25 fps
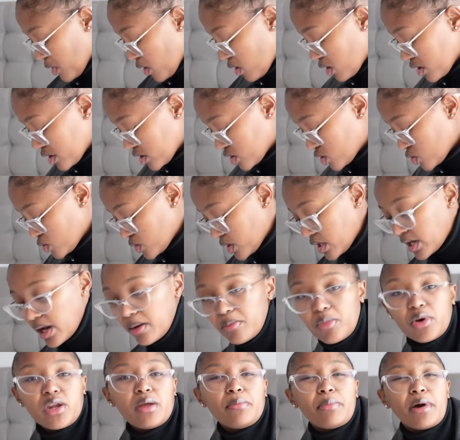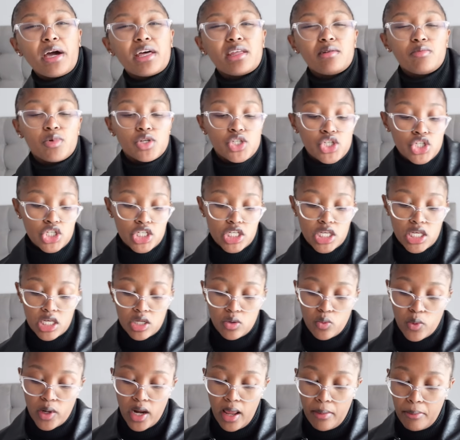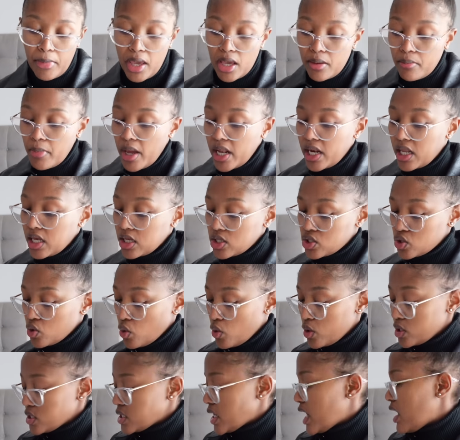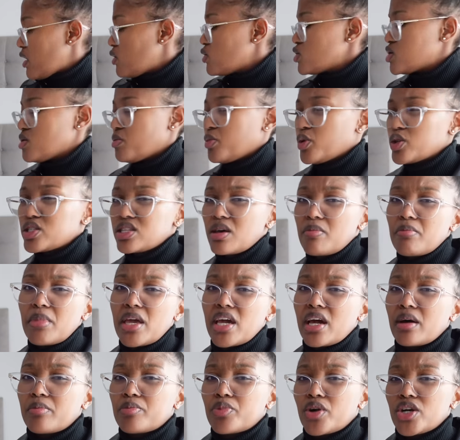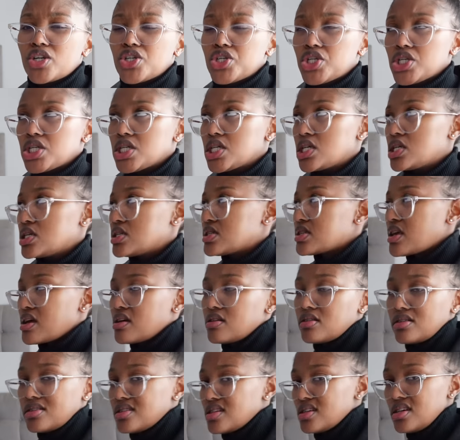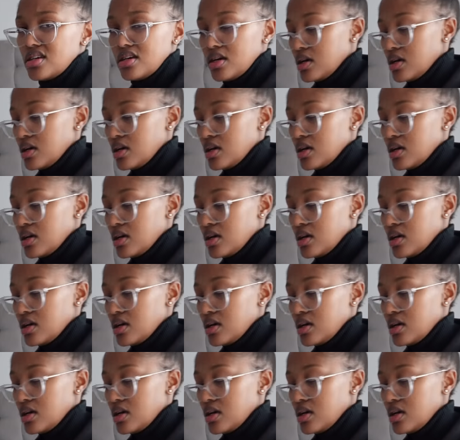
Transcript: not going to do that i'm going to buy them on shein when i make my next order i also bought some makeup brushes and